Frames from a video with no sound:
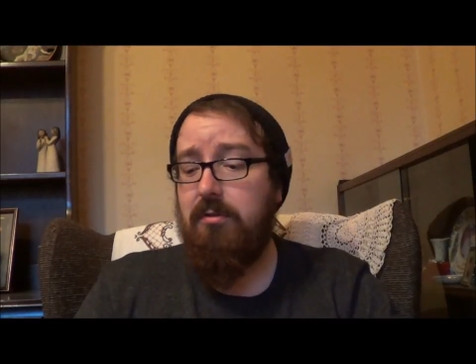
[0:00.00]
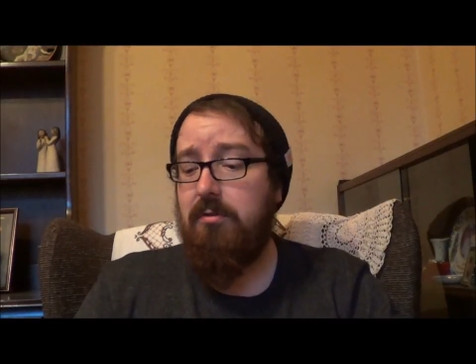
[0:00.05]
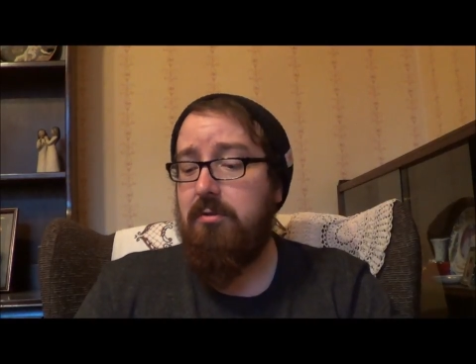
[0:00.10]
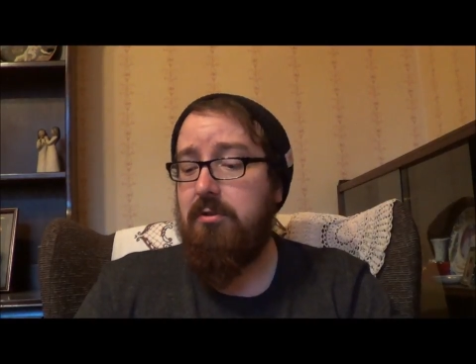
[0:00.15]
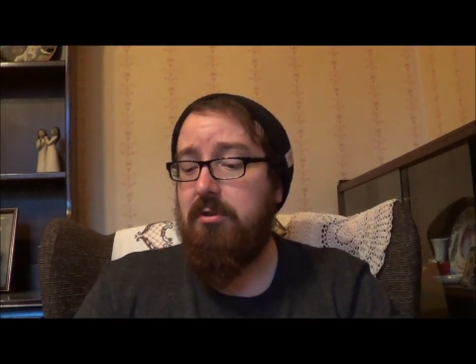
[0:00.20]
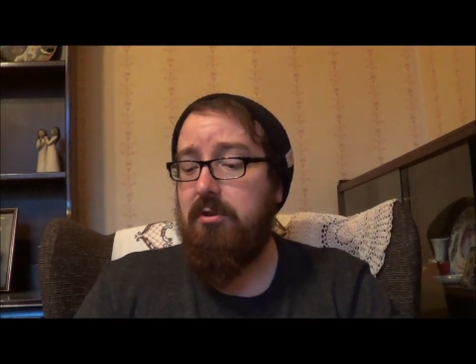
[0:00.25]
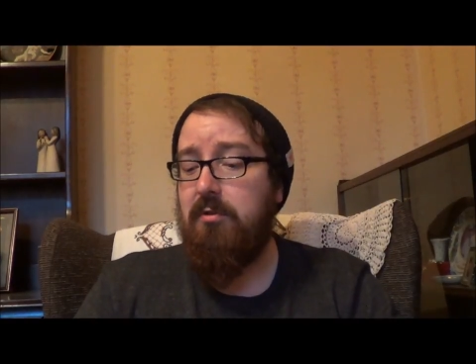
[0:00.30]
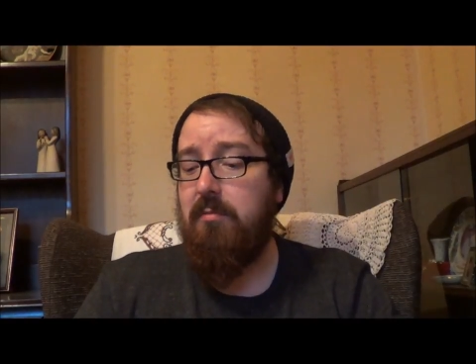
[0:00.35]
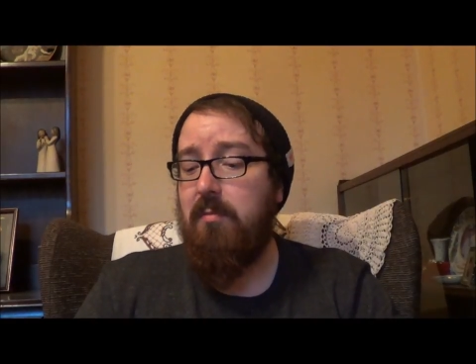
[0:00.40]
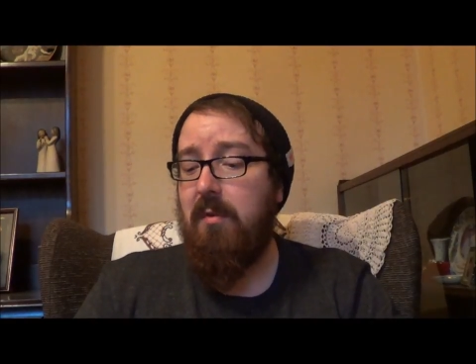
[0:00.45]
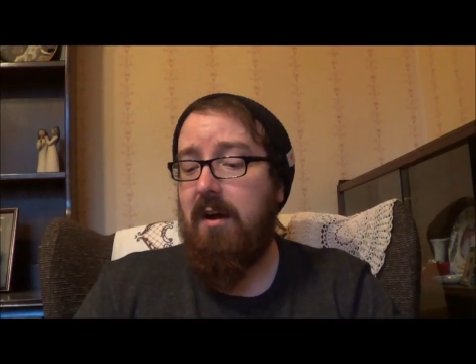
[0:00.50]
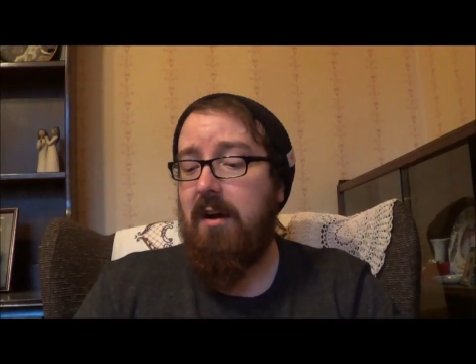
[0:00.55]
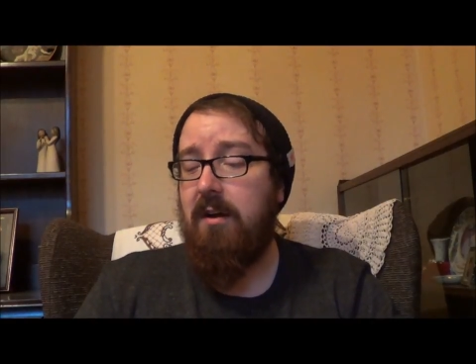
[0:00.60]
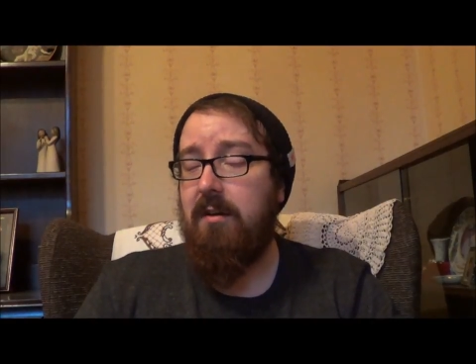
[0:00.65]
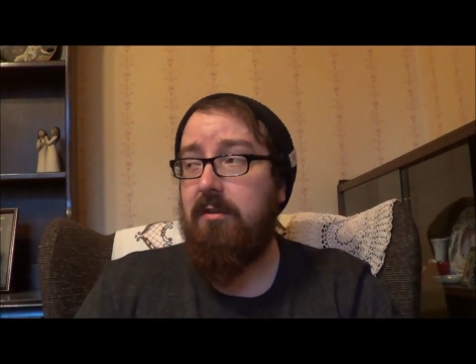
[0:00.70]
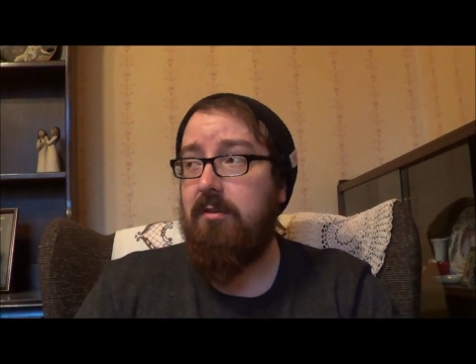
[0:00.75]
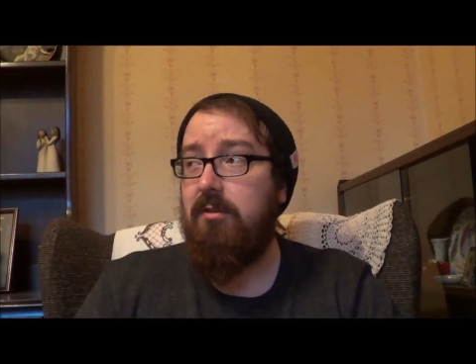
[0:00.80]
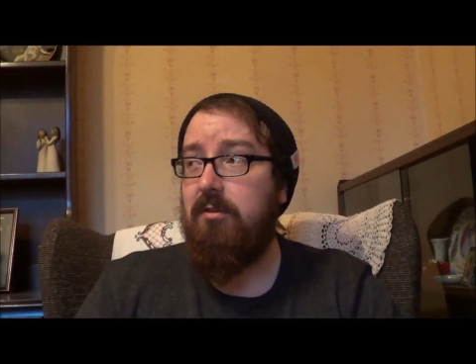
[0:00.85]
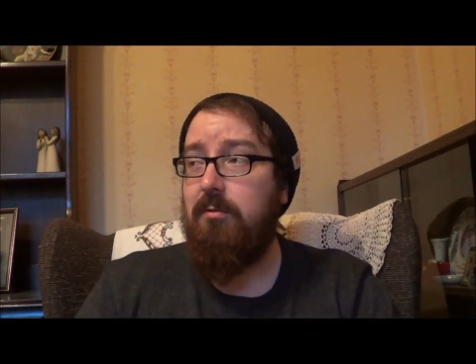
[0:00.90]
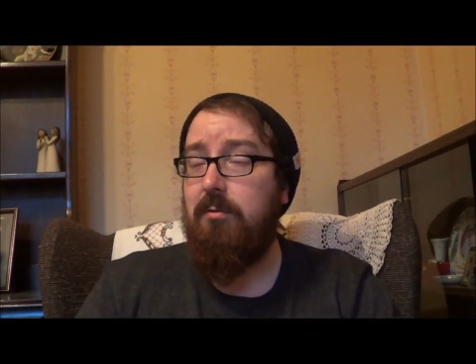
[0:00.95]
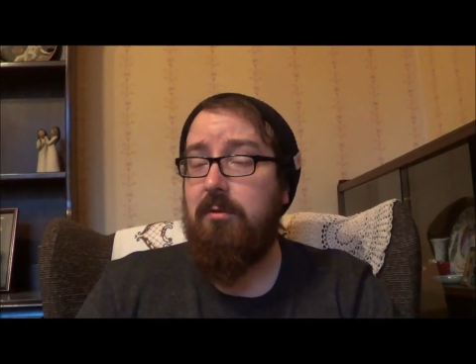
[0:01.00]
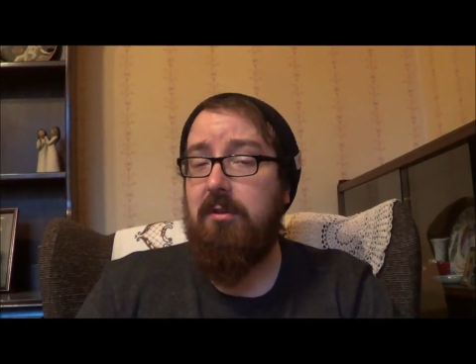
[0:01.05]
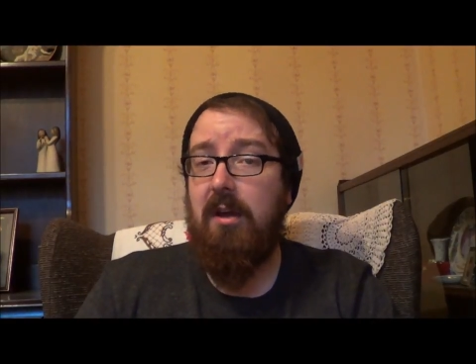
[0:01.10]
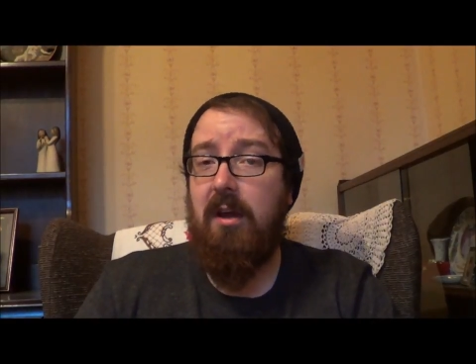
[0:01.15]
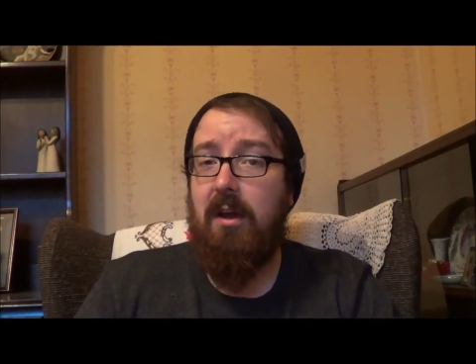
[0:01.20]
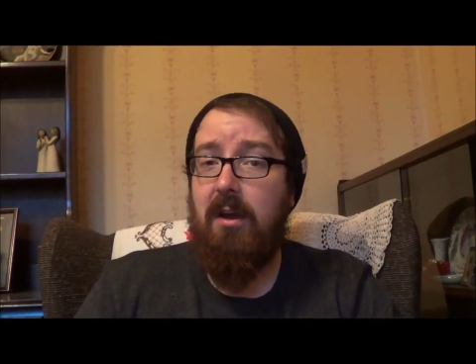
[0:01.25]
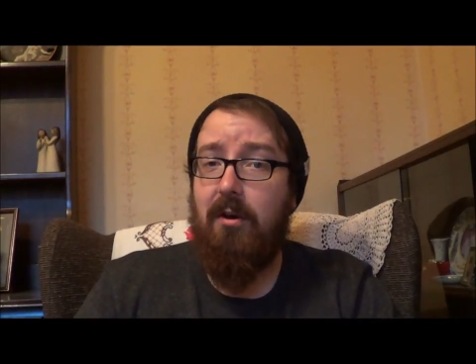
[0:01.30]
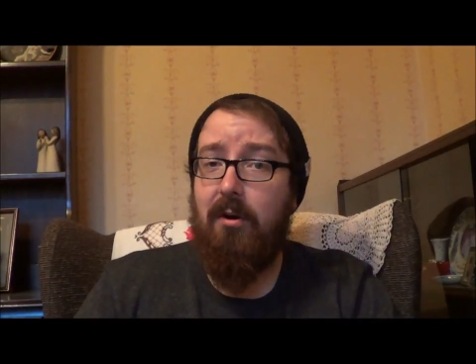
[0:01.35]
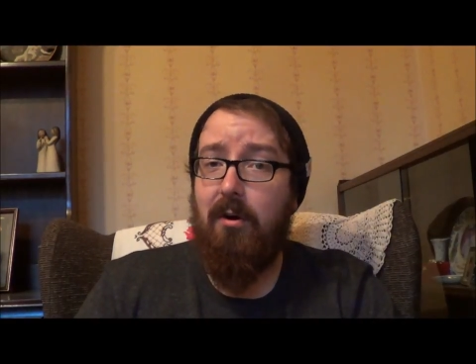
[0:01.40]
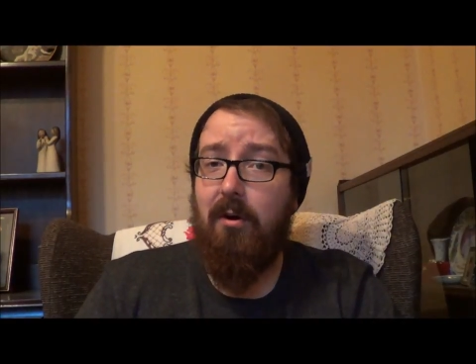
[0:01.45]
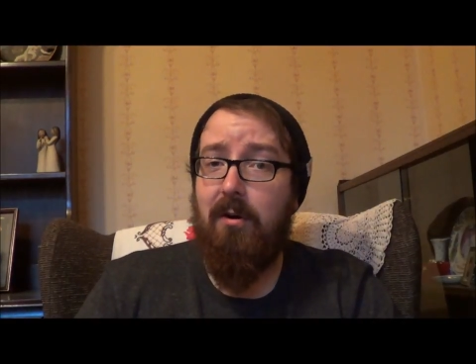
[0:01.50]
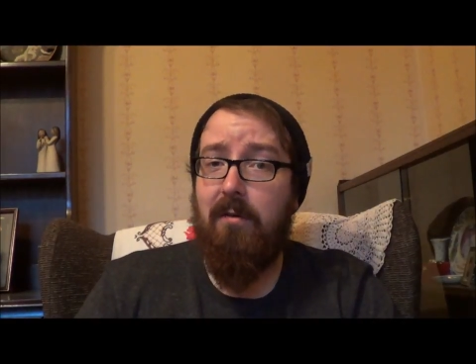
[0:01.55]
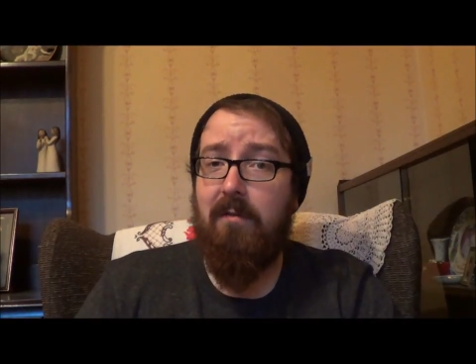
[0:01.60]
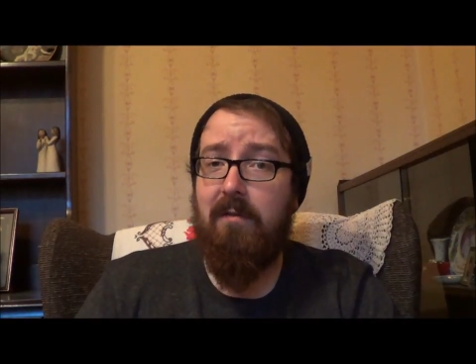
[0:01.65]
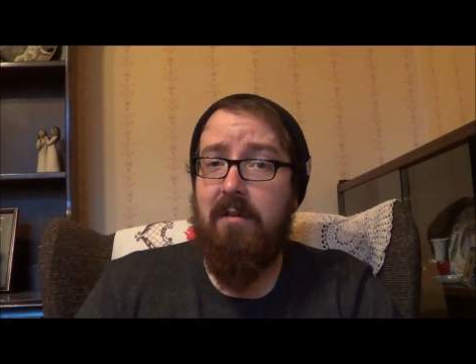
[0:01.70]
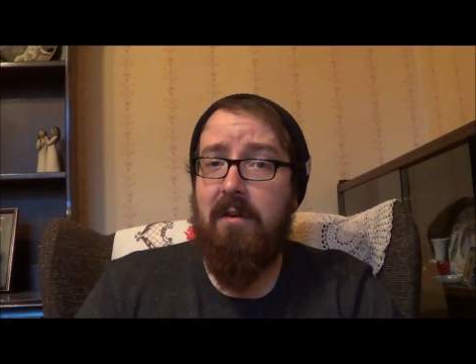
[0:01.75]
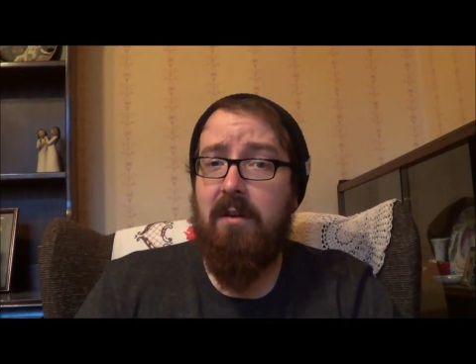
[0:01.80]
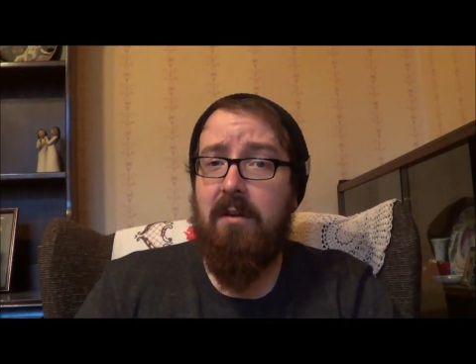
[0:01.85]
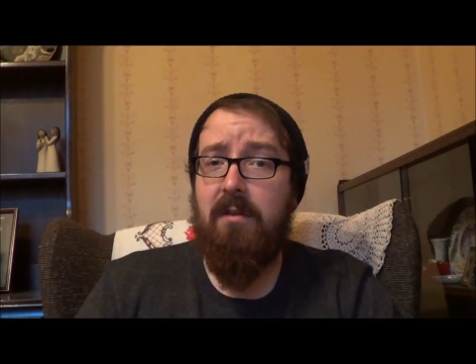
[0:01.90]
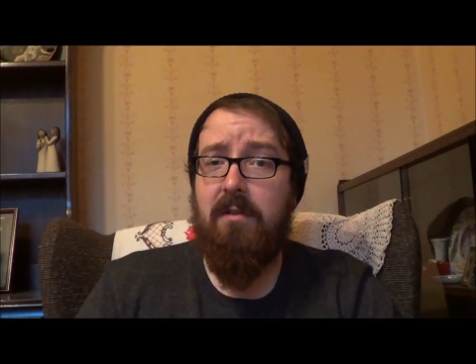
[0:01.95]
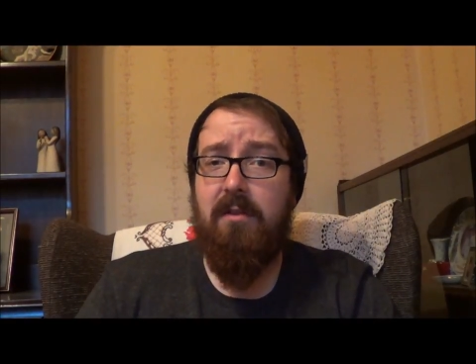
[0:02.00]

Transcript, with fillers: to my UK over